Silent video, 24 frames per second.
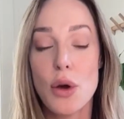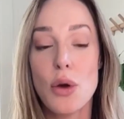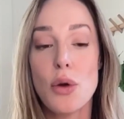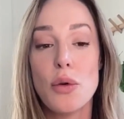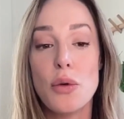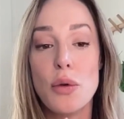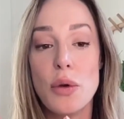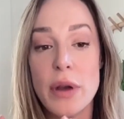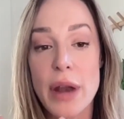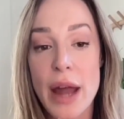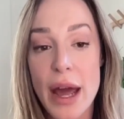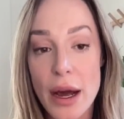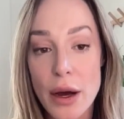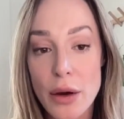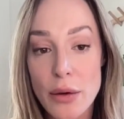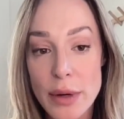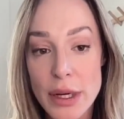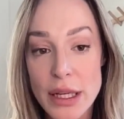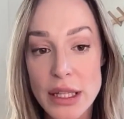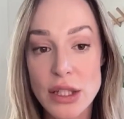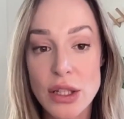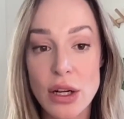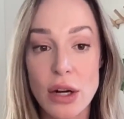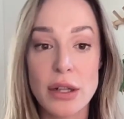now
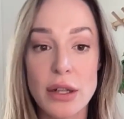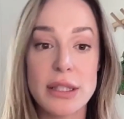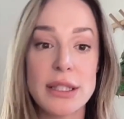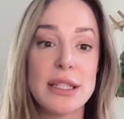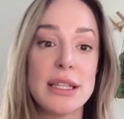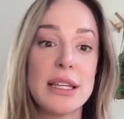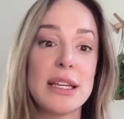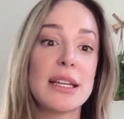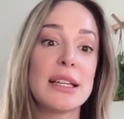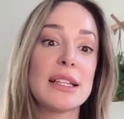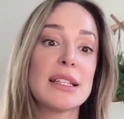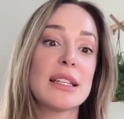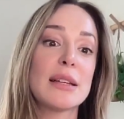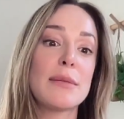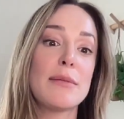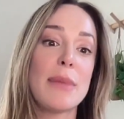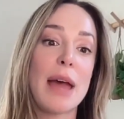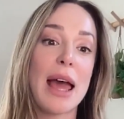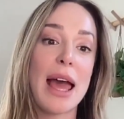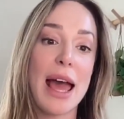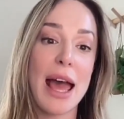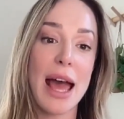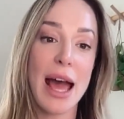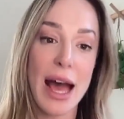we start seeing some
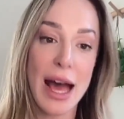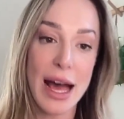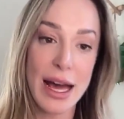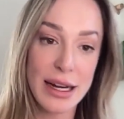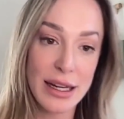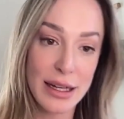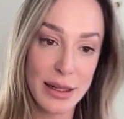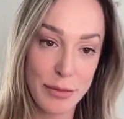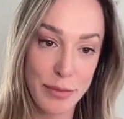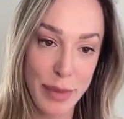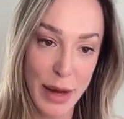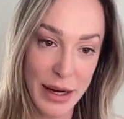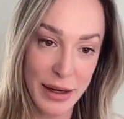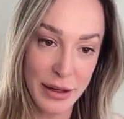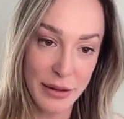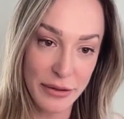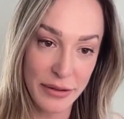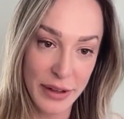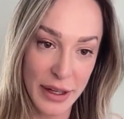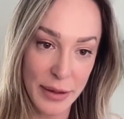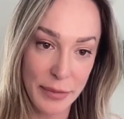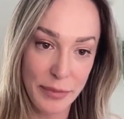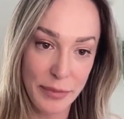added benefit.